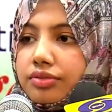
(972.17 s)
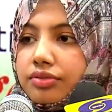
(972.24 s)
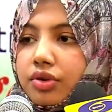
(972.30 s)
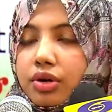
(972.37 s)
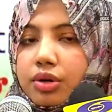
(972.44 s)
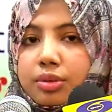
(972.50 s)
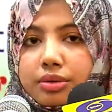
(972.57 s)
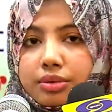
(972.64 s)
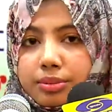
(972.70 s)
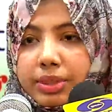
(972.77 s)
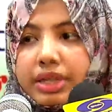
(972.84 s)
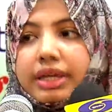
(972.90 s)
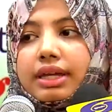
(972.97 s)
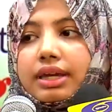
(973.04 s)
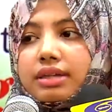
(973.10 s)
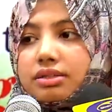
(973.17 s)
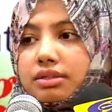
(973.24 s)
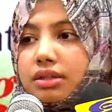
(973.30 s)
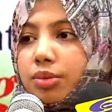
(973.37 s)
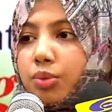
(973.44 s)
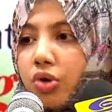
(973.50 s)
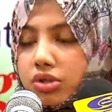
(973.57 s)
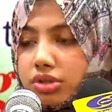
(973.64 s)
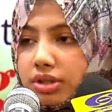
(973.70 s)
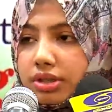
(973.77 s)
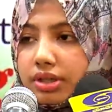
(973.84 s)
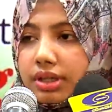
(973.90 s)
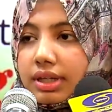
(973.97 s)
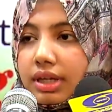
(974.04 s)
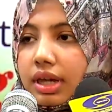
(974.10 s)
for bringing us the
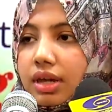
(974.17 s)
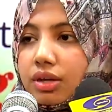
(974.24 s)
opportunity